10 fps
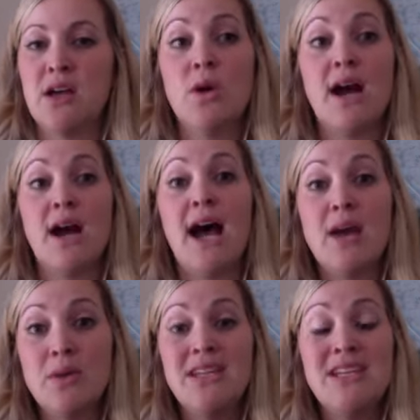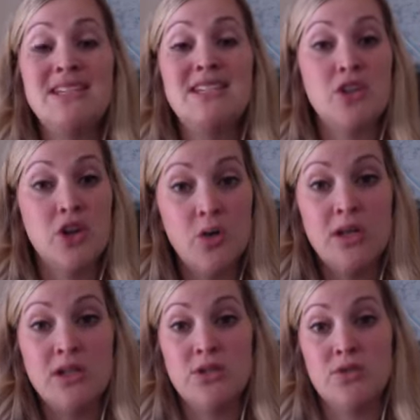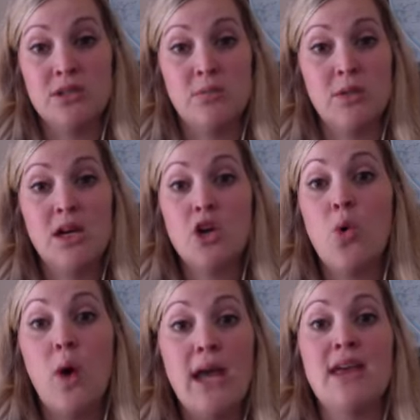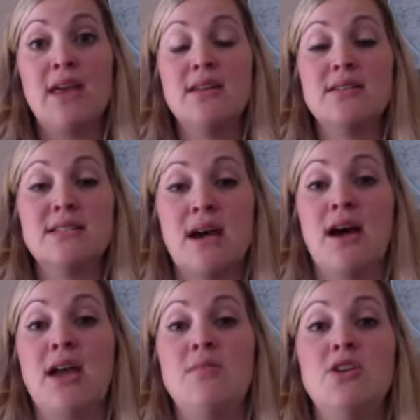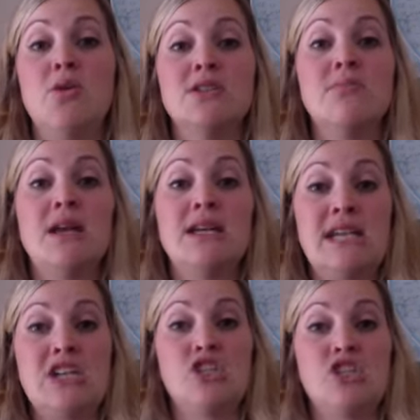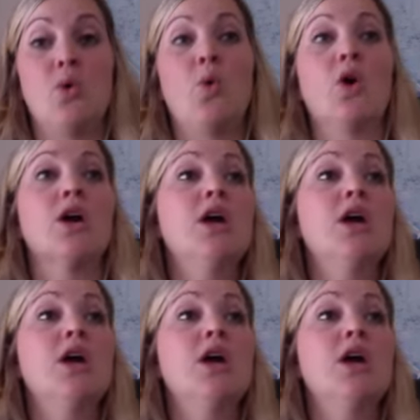or I really need to go and do some quiet time, some meditation, or,